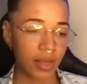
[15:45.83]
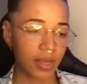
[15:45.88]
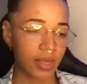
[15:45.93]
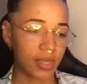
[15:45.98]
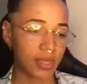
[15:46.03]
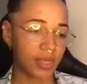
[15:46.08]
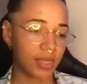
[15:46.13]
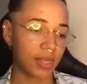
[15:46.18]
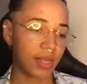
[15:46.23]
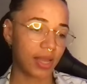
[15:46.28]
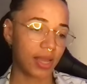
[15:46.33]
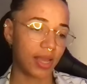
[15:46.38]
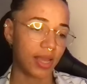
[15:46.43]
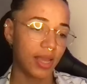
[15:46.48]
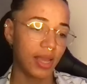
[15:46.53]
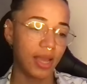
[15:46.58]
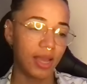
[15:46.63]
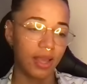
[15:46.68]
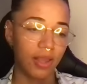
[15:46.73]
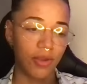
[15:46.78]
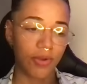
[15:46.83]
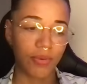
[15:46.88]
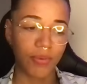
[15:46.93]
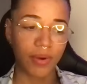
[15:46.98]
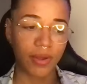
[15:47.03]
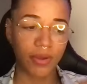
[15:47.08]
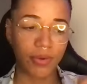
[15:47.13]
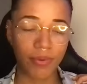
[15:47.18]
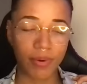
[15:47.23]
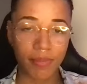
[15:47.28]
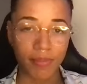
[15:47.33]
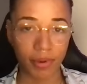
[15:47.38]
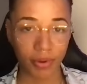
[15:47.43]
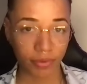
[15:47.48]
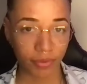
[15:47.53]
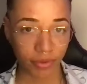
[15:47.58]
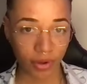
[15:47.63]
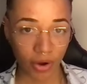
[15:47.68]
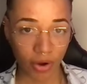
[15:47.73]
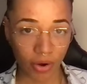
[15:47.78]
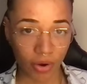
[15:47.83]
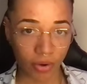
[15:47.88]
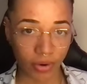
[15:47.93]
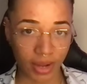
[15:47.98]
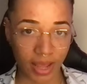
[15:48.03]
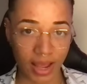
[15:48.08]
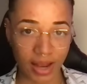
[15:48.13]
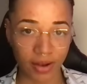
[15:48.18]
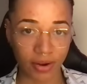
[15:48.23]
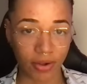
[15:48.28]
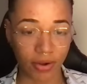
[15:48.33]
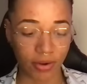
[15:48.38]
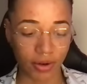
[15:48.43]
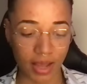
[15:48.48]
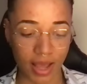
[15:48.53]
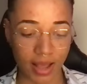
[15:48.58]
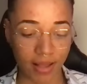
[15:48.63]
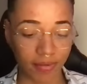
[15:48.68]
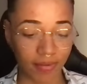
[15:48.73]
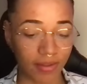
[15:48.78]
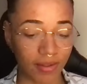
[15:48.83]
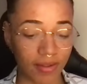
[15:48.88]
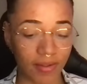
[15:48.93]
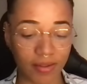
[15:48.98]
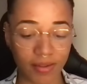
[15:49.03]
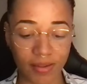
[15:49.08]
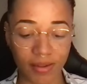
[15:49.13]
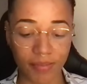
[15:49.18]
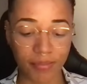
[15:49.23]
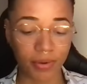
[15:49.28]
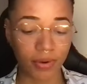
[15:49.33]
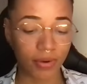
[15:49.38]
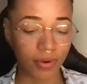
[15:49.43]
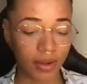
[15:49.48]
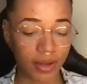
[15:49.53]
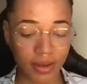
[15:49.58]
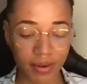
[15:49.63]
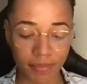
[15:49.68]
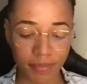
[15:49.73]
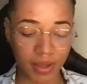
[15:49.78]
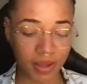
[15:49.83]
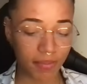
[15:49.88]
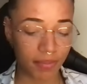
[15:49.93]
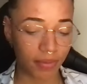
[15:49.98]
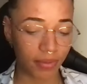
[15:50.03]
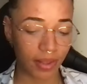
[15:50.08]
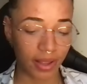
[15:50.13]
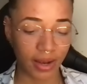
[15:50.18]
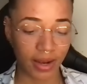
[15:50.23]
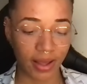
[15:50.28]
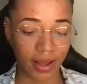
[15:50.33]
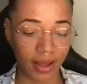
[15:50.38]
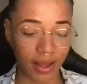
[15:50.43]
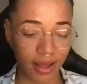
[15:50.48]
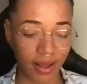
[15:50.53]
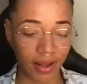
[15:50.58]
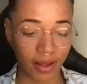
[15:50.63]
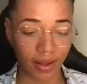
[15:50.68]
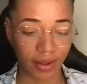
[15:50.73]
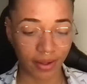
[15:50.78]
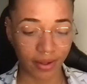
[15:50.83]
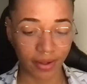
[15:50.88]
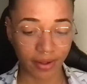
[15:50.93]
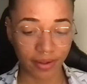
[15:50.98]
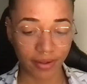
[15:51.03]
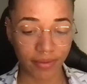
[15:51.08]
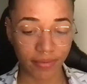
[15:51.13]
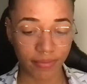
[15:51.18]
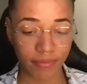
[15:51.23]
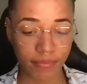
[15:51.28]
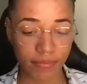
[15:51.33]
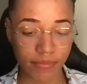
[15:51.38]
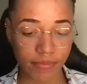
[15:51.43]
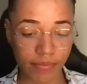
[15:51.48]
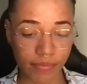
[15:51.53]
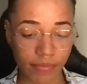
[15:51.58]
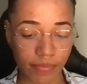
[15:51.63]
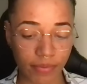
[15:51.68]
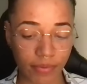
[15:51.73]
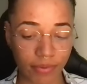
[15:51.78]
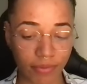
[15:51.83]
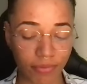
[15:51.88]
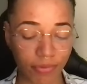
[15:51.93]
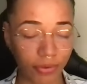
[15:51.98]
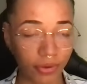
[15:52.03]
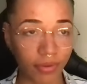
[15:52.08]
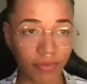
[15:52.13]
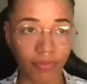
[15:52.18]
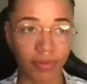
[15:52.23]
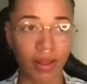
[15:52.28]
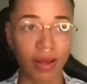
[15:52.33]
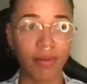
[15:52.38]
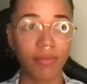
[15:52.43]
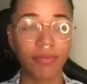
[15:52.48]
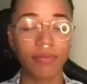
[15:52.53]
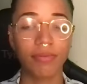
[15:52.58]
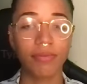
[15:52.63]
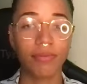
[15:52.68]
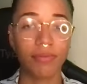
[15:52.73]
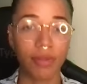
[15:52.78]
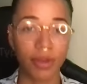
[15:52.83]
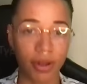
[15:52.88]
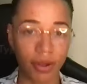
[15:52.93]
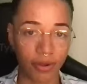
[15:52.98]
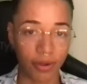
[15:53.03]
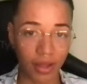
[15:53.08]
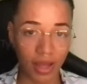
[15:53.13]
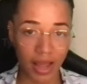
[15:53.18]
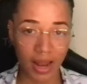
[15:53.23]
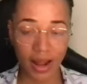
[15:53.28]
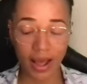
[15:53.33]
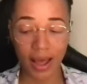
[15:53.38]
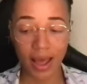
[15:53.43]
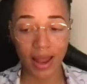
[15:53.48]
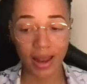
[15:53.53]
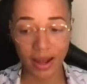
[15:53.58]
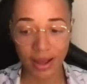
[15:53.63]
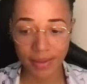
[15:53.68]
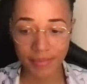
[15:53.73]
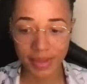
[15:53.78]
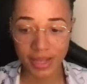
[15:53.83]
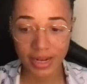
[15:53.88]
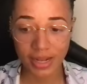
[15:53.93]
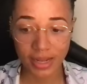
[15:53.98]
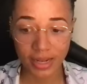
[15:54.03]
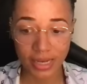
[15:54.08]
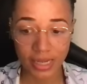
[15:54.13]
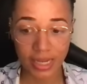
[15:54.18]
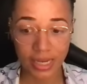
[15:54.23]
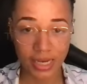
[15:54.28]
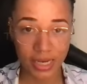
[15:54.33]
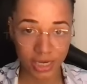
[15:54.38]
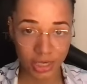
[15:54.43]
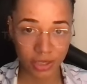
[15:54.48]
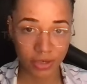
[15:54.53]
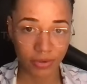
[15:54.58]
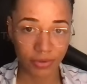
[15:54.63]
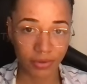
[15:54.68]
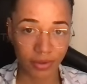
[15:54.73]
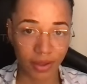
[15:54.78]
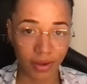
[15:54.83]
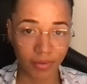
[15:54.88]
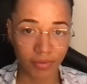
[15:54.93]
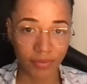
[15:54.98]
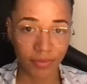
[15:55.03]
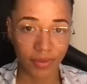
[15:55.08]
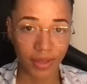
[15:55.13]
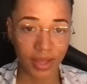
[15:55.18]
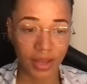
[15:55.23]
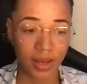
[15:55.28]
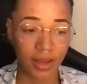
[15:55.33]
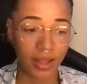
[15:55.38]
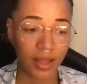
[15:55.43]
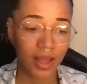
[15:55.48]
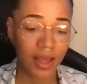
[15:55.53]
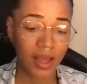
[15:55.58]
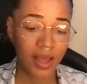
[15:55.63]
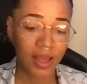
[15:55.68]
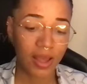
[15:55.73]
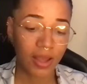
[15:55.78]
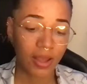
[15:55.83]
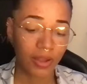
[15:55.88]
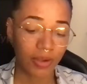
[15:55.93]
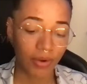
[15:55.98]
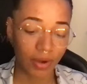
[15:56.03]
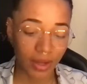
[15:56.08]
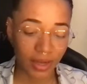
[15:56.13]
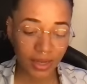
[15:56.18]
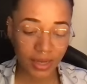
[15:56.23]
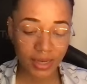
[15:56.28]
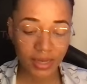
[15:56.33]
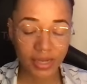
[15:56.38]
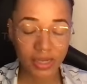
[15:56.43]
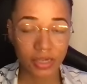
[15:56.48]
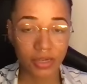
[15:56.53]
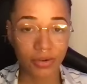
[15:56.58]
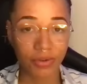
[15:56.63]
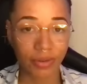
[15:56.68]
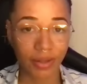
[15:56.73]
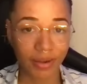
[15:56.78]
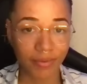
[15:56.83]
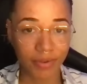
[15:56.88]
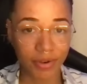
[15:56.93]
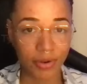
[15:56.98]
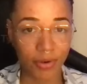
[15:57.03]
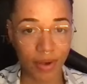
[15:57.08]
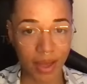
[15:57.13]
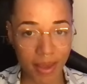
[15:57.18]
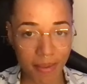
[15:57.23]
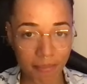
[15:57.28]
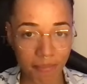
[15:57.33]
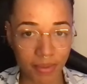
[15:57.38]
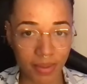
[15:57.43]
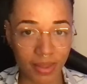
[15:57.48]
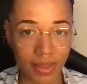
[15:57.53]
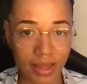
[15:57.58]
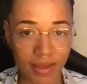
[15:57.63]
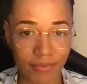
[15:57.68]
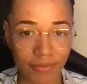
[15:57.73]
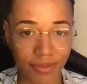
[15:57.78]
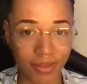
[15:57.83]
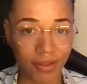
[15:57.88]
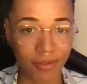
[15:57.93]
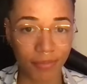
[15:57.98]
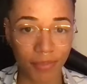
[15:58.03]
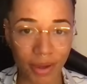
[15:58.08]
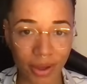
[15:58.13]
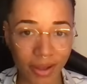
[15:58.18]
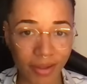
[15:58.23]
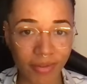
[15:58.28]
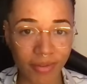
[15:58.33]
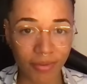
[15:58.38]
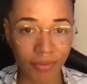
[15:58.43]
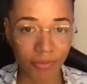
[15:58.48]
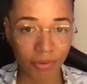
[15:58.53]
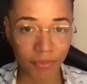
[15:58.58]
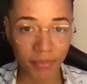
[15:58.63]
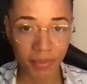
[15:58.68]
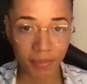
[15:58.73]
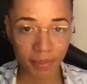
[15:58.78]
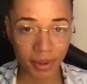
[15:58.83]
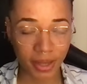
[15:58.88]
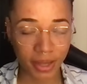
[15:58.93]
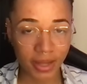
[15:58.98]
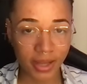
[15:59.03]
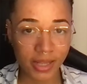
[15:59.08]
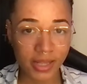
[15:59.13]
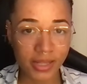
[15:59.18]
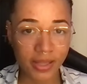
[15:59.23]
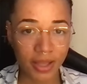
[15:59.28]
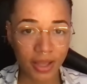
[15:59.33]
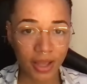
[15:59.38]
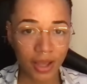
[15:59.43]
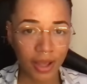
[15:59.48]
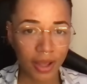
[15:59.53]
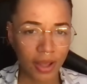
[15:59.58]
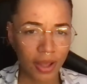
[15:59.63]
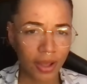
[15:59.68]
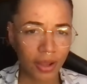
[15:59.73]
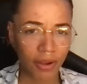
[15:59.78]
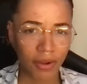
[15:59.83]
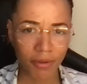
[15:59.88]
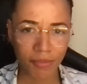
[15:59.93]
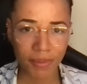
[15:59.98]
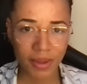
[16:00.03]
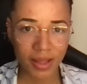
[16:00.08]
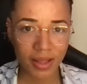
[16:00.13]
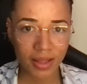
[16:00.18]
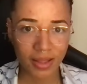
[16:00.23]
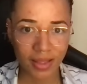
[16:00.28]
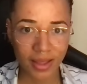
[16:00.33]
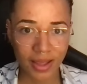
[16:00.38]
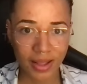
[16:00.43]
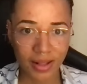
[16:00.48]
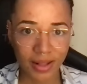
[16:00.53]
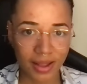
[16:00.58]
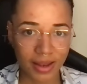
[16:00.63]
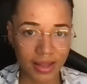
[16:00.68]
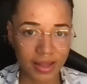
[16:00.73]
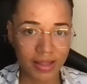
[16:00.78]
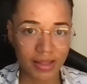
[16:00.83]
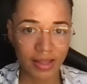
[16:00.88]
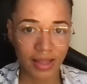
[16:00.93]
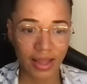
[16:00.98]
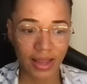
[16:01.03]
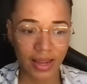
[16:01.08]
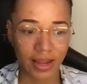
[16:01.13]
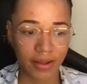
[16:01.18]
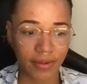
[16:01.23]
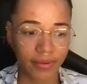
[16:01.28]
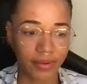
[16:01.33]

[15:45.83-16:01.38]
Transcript: it's just like yeah you are, you are both god and goddess this is i'm talking to people that are full of love you know and i and i mean unconditional love and your unconditional love and your empathy for this person from the past could be the thing that is like